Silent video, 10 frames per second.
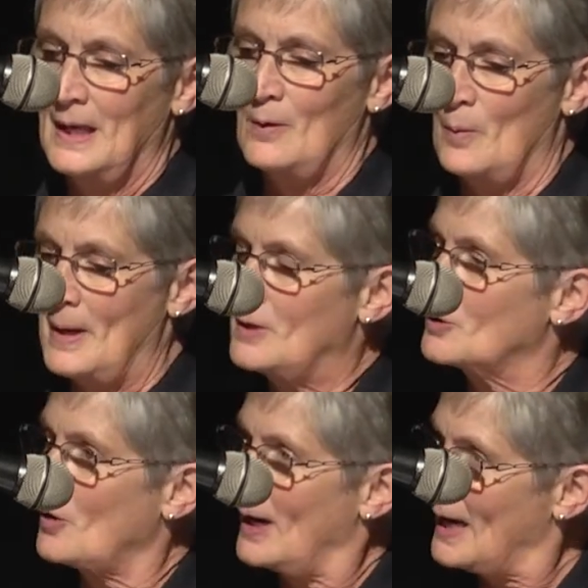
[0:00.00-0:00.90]
It will make you
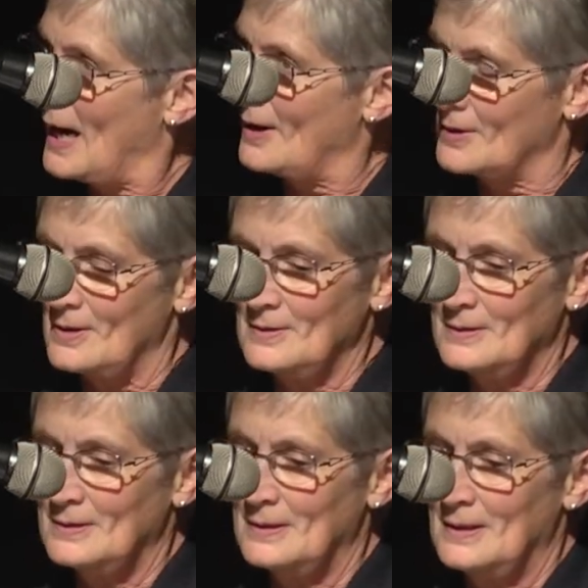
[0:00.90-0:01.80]
try harder.
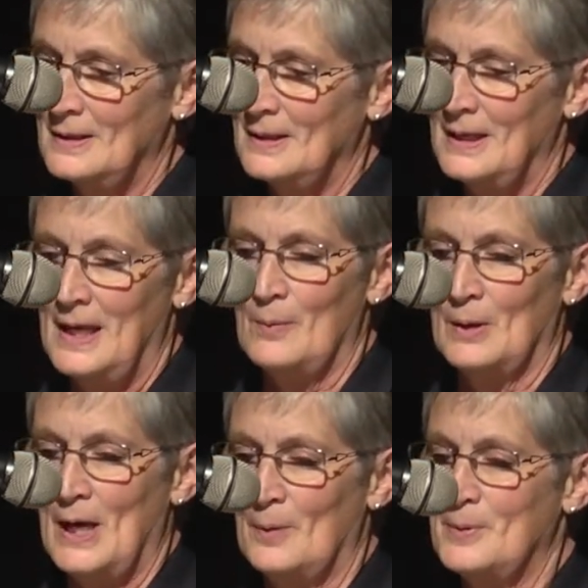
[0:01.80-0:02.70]
It
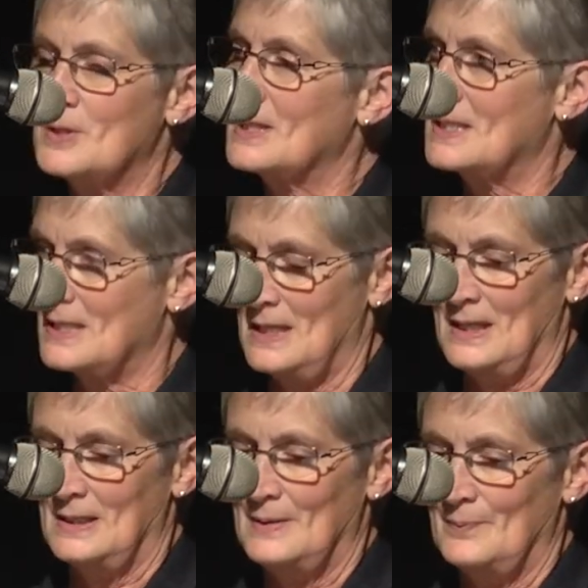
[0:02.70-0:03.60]
will help you
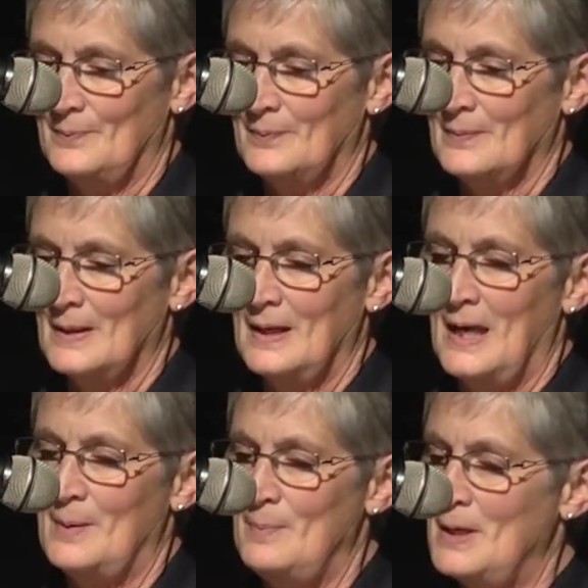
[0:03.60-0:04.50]
succeed.
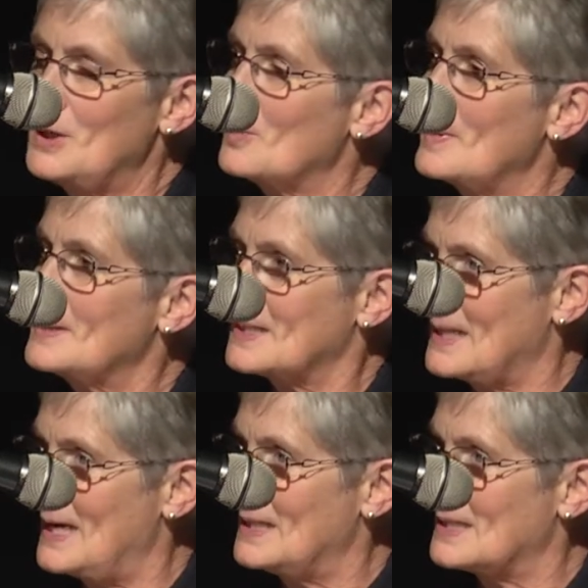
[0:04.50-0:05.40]
Admit your
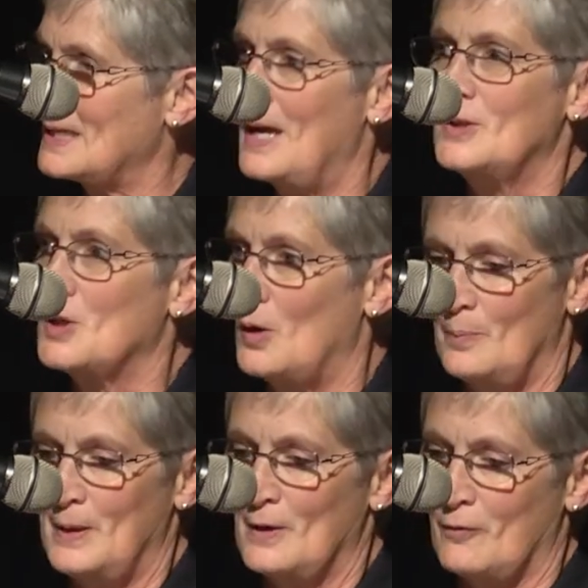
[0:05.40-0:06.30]
mistakes and
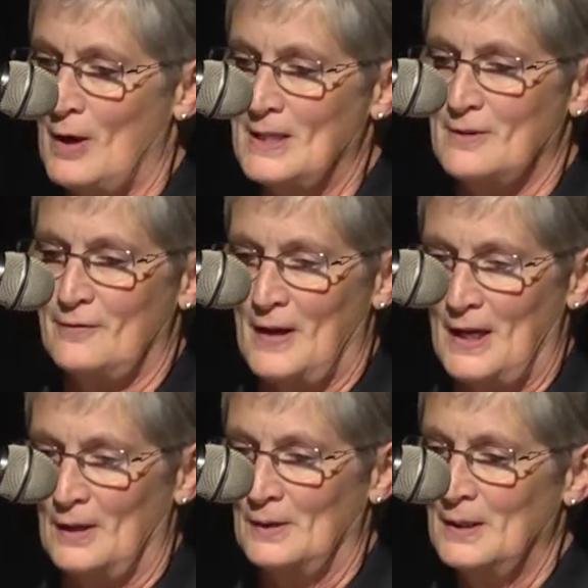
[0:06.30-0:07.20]
don't be afraid to
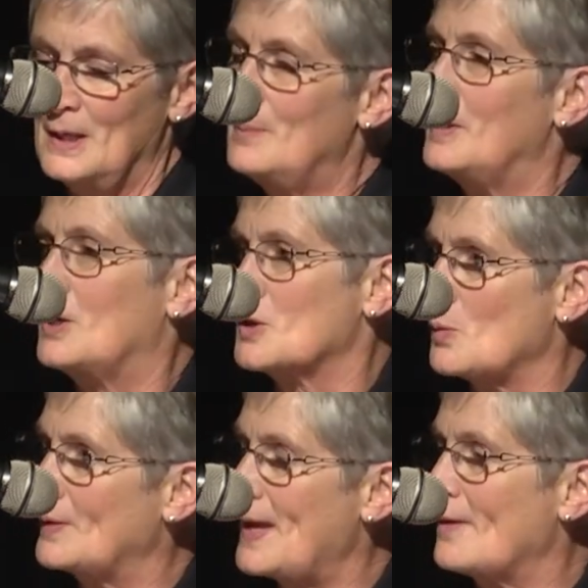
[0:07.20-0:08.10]
fail, because
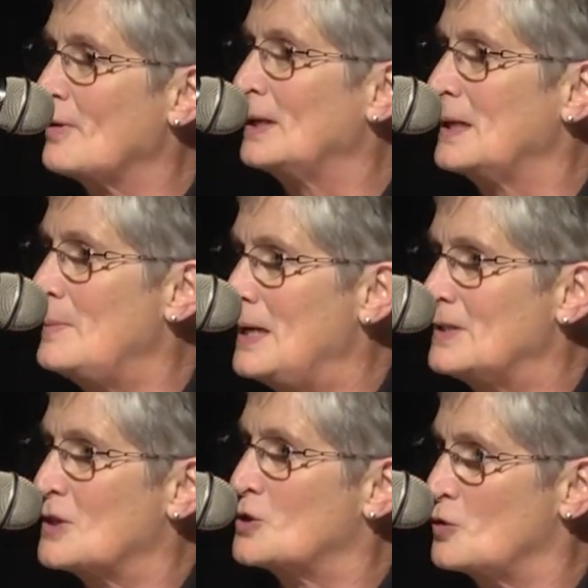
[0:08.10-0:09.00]
what that really
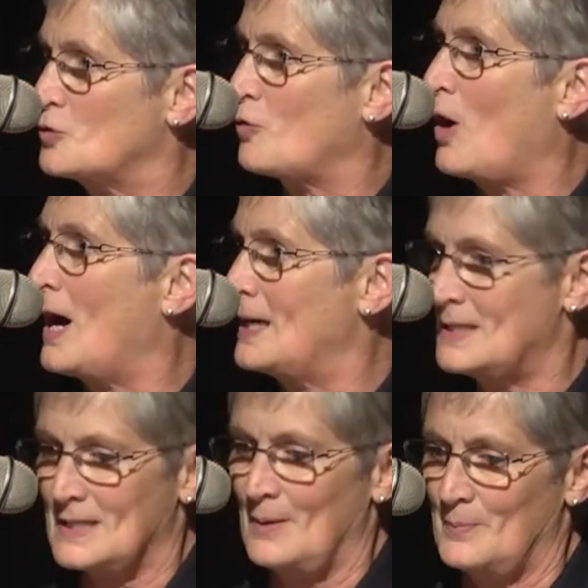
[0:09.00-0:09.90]
means is you
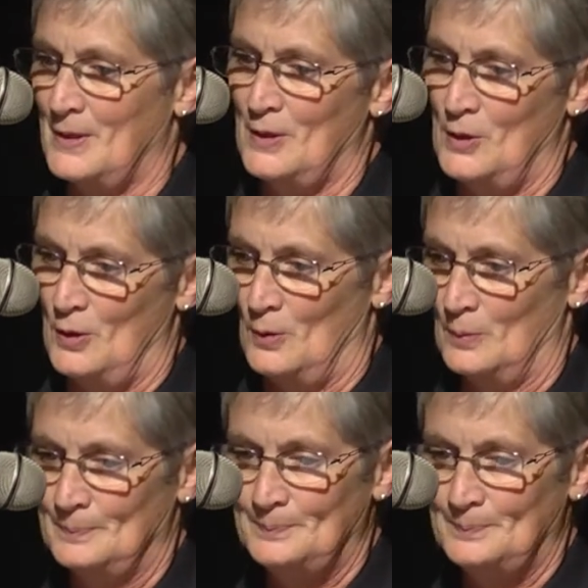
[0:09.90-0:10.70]
tried something new.